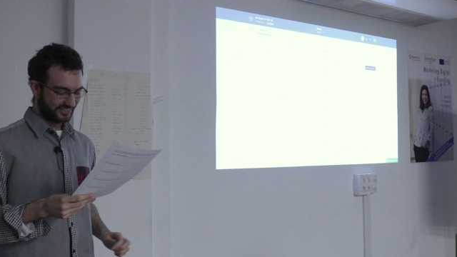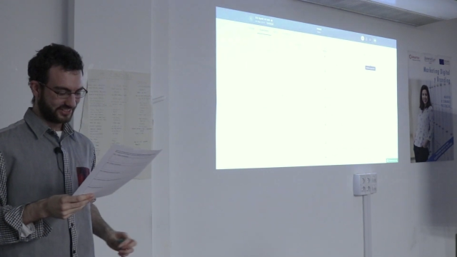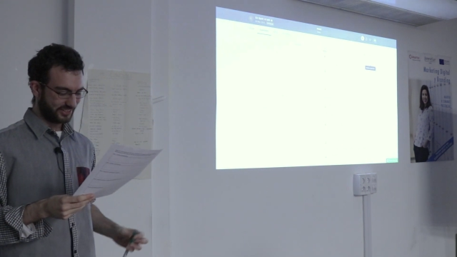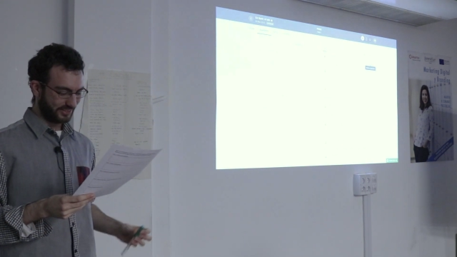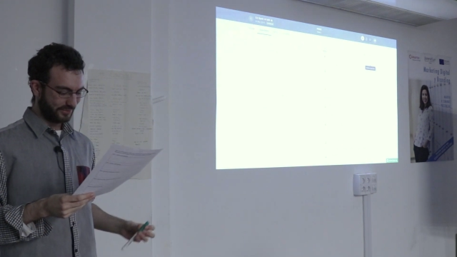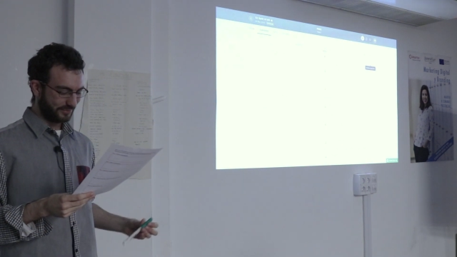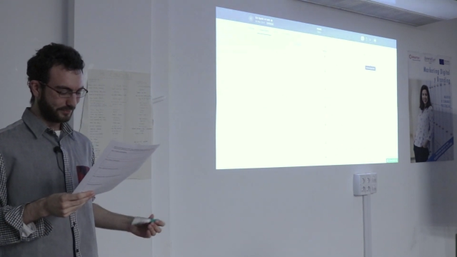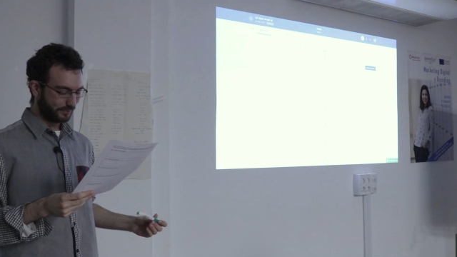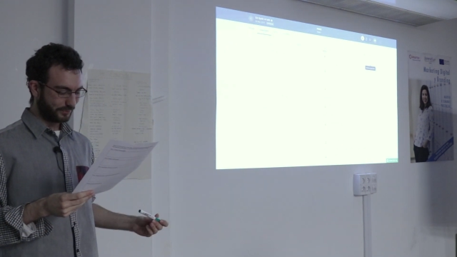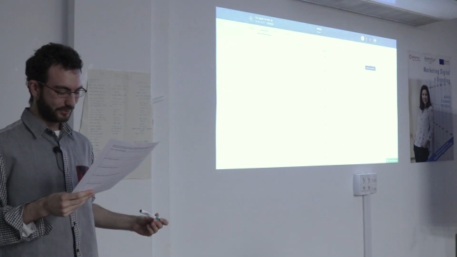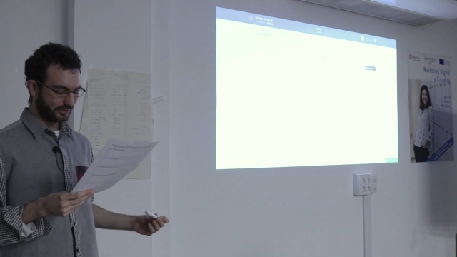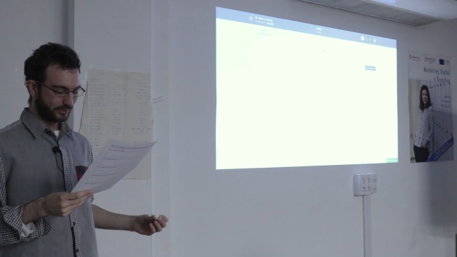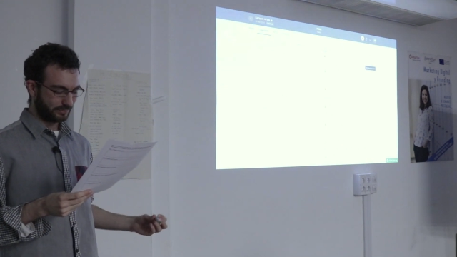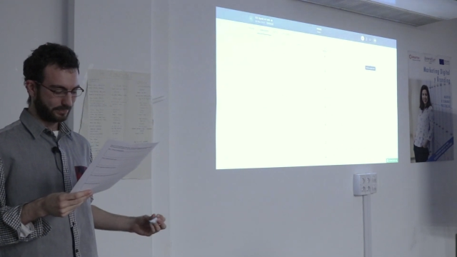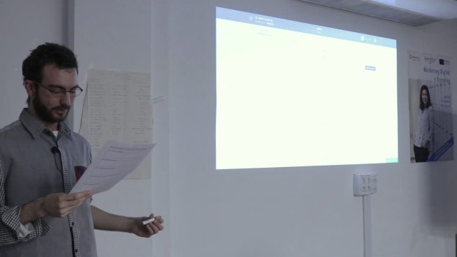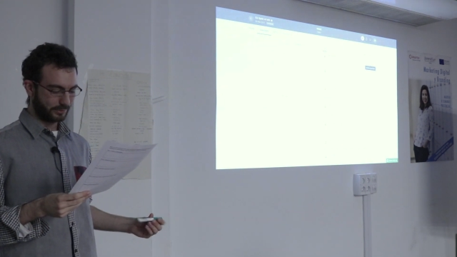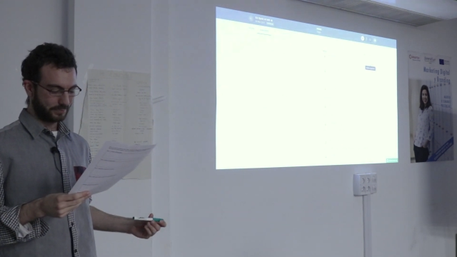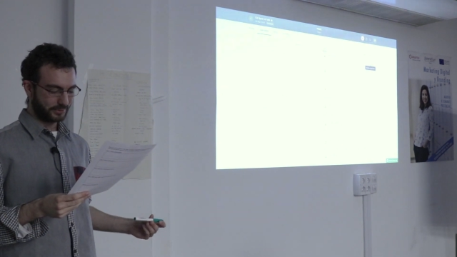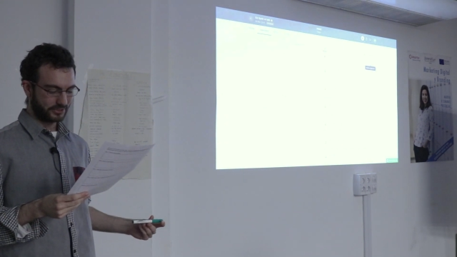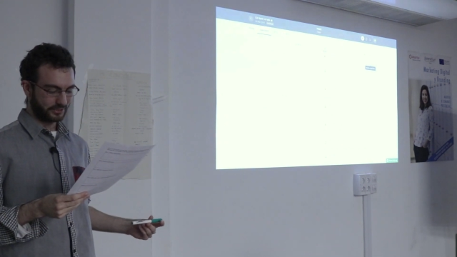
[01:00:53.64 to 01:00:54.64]
Assume for the
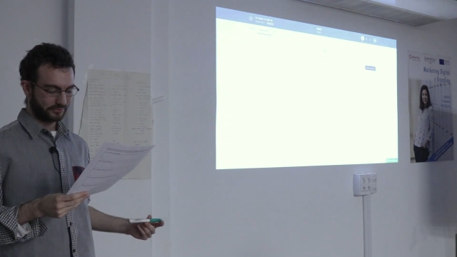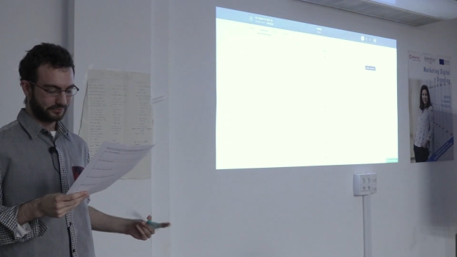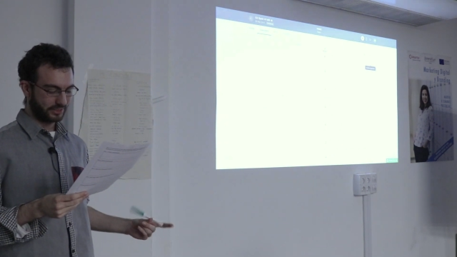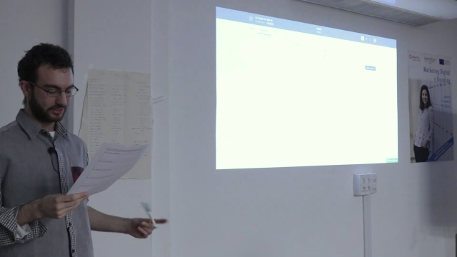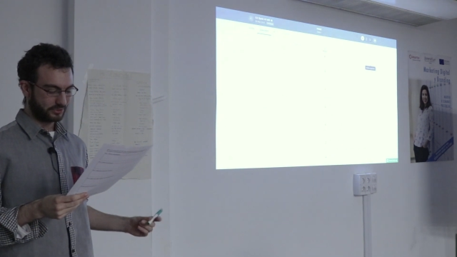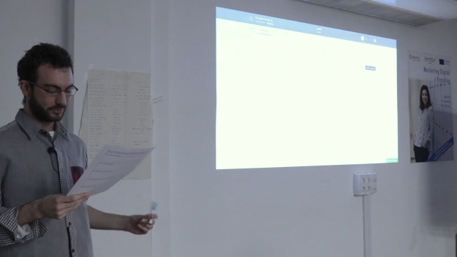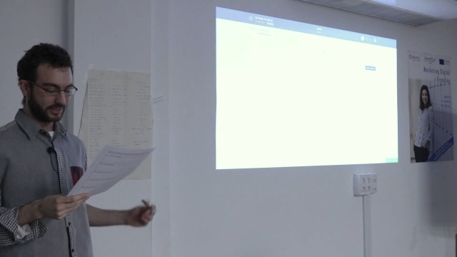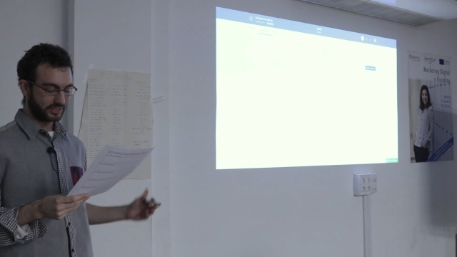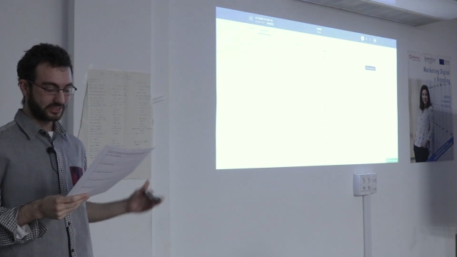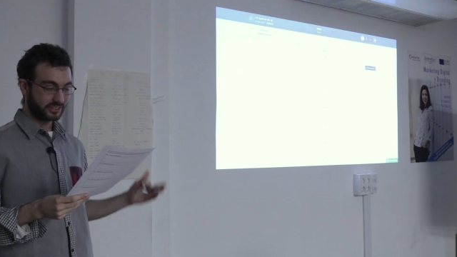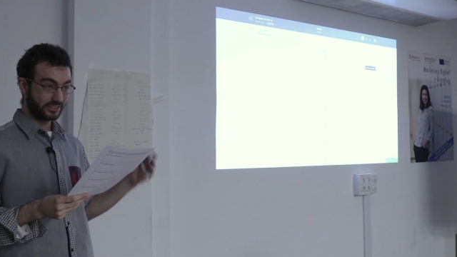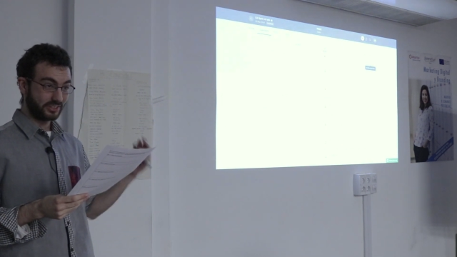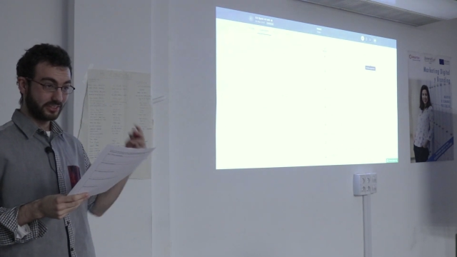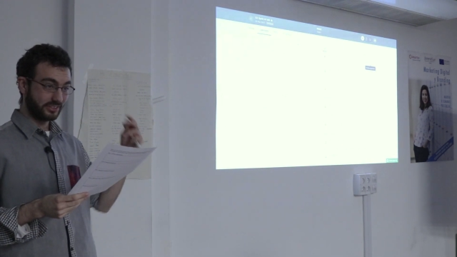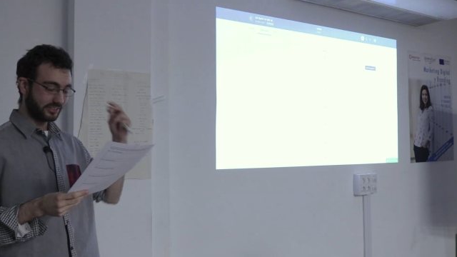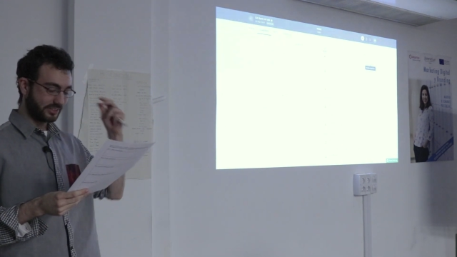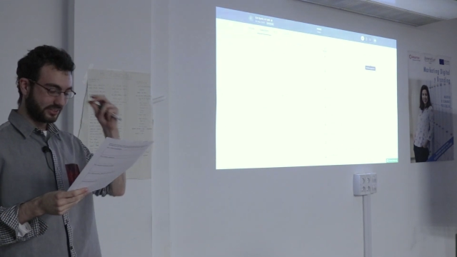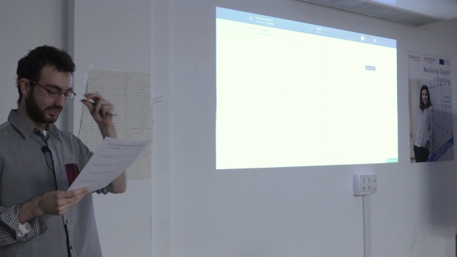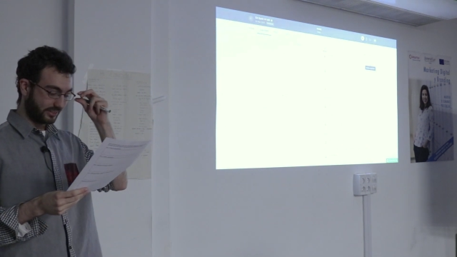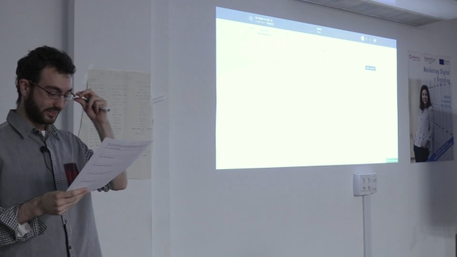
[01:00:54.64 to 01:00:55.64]
purpose of these
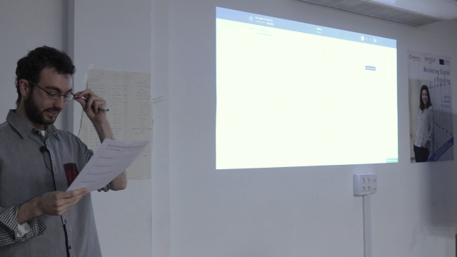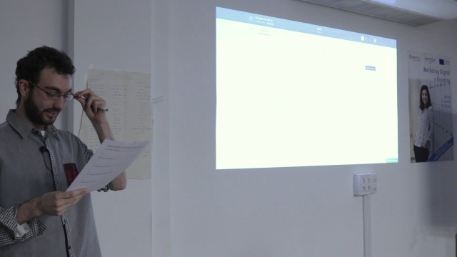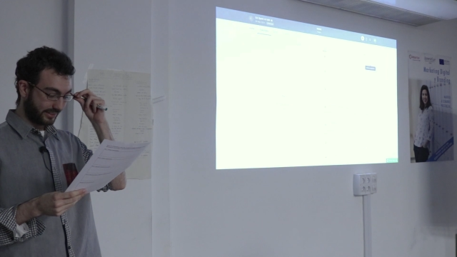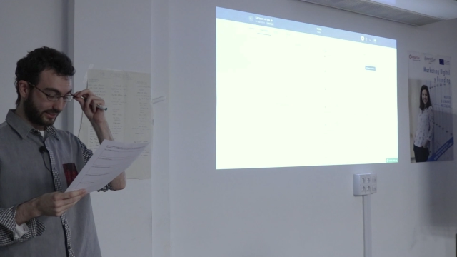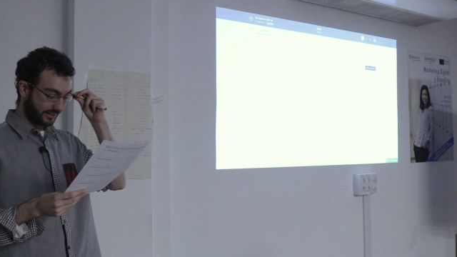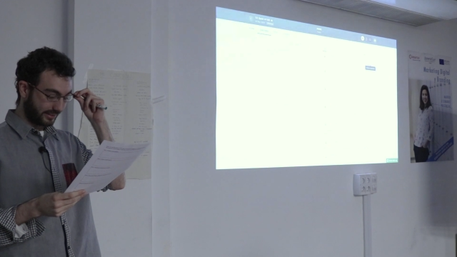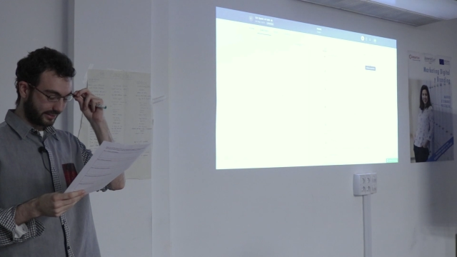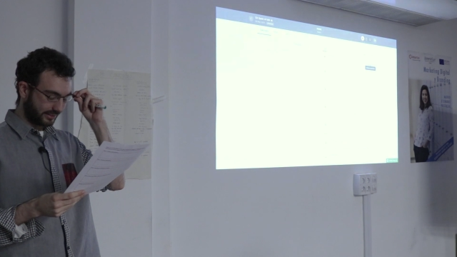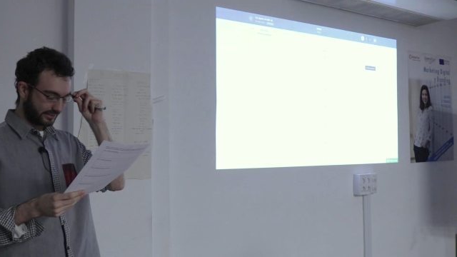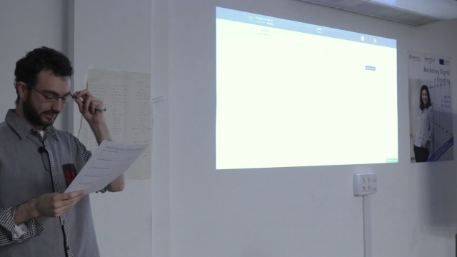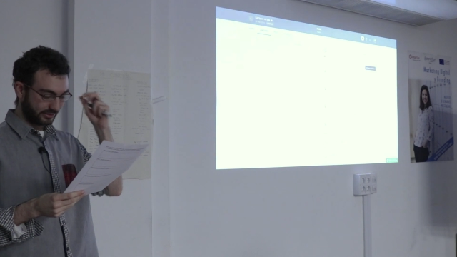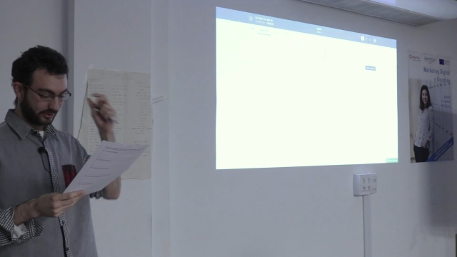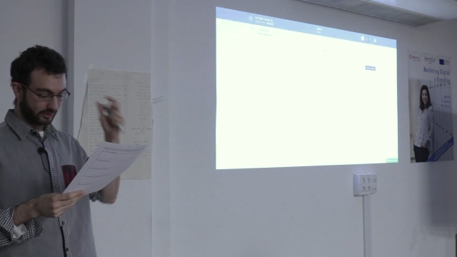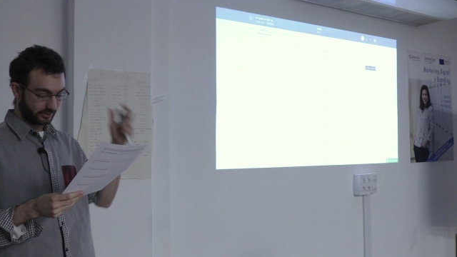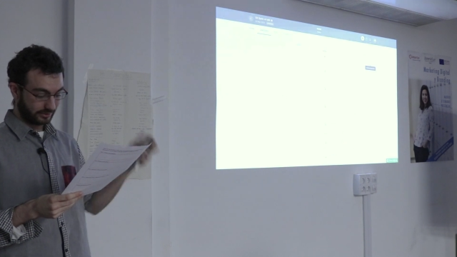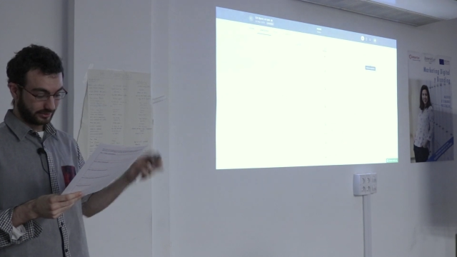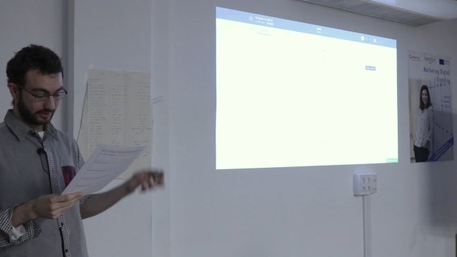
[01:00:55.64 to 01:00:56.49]
questions that